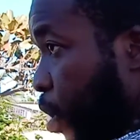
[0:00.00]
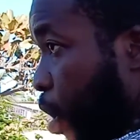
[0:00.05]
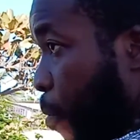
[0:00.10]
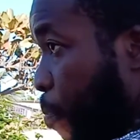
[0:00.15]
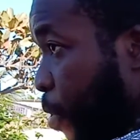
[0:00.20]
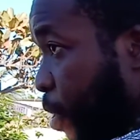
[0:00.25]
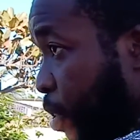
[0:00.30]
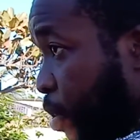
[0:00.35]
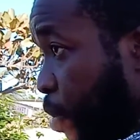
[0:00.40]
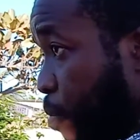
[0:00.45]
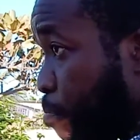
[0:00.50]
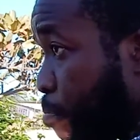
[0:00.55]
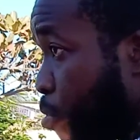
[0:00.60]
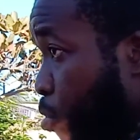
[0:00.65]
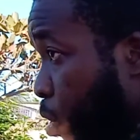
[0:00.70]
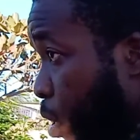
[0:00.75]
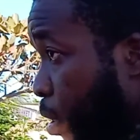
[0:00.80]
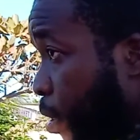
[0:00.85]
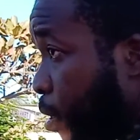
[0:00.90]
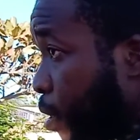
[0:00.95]
uh, pieces of
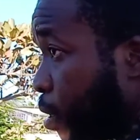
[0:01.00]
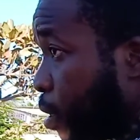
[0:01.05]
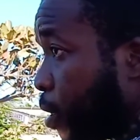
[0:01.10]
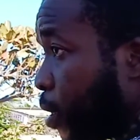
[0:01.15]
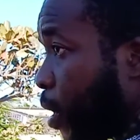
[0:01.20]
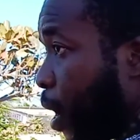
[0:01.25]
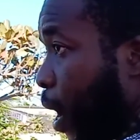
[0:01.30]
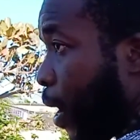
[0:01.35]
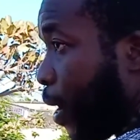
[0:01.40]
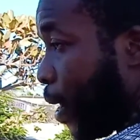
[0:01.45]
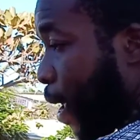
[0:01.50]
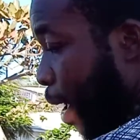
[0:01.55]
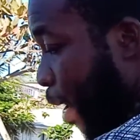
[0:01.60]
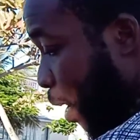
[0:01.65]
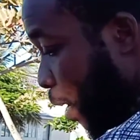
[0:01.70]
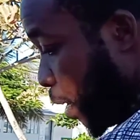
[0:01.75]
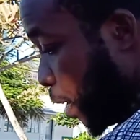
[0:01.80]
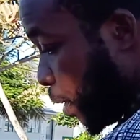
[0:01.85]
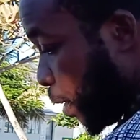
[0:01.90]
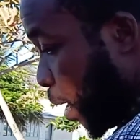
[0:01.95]
bone uh, at the end
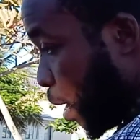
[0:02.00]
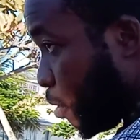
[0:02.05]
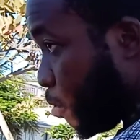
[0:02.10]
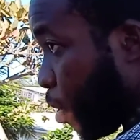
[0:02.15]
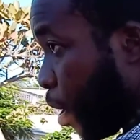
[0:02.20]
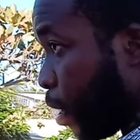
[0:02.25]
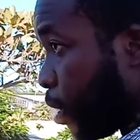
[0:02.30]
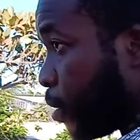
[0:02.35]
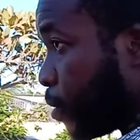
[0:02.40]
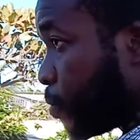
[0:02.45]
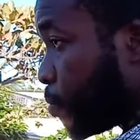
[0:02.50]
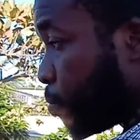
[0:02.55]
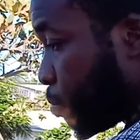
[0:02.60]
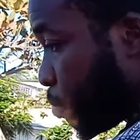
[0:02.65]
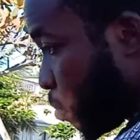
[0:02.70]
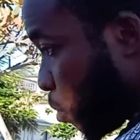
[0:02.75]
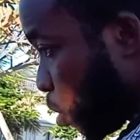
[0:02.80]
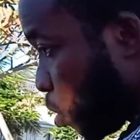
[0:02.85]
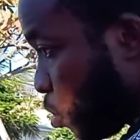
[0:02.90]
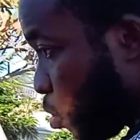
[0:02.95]
of the thing, right? right
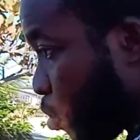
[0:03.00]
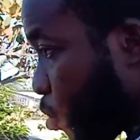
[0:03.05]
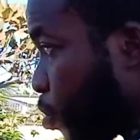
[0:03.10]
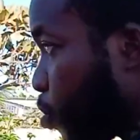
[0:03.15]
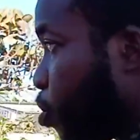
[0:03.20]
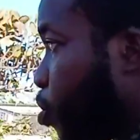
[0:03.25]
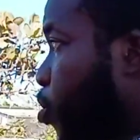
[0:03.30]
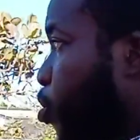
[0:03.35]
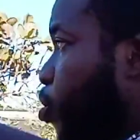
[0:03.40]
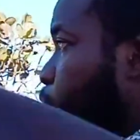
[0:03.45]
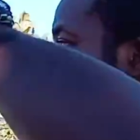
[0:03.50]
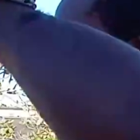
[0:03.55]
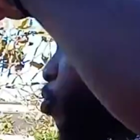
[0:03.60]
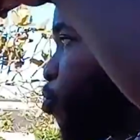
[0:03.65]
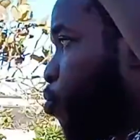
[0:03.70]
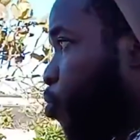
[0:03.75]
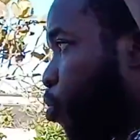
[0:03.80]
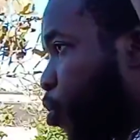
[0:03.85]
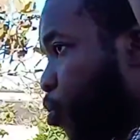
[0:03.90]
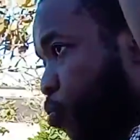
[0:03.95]
uh, so when it's sticking, rip it out.